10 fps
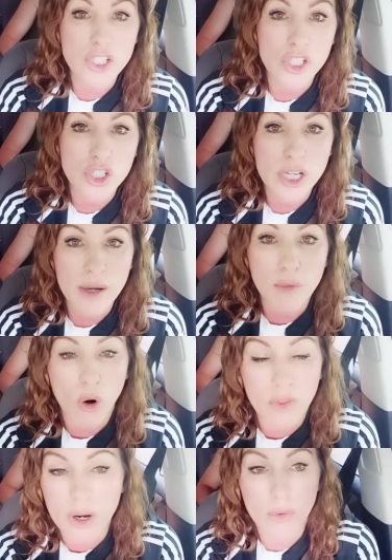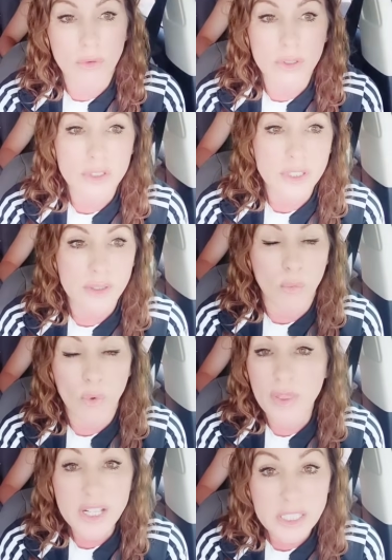the new relationship, or the
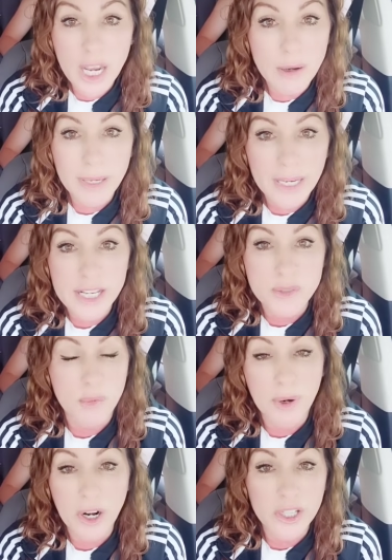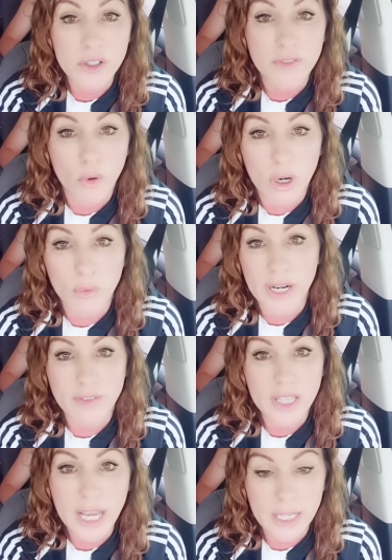one that's coming, he's preparing you
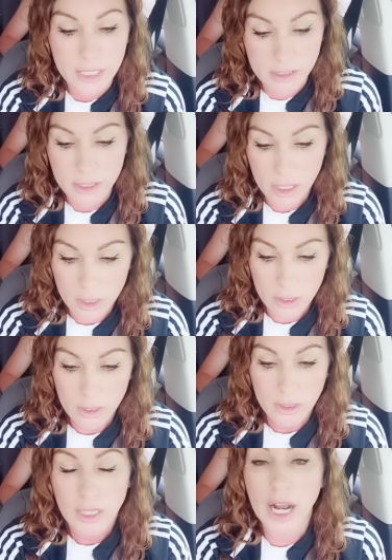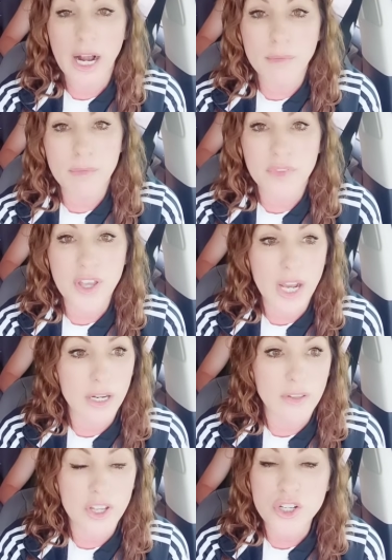for, whatever that is.
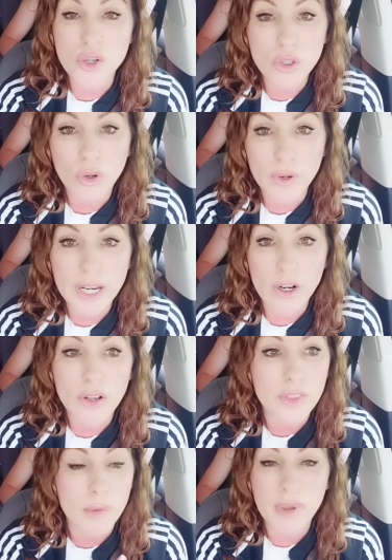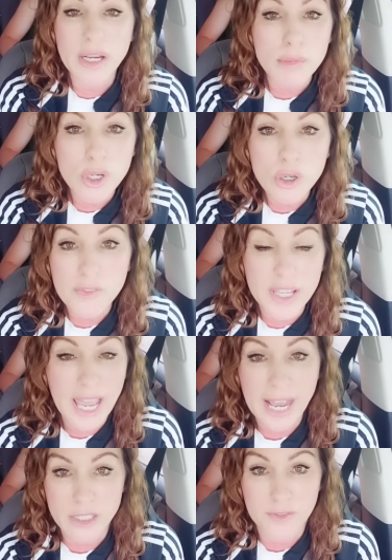The new career, the big
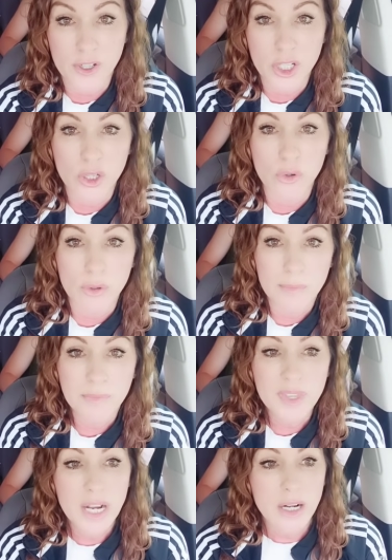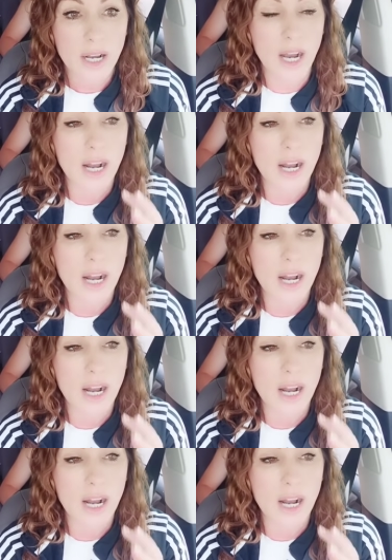move he has for you,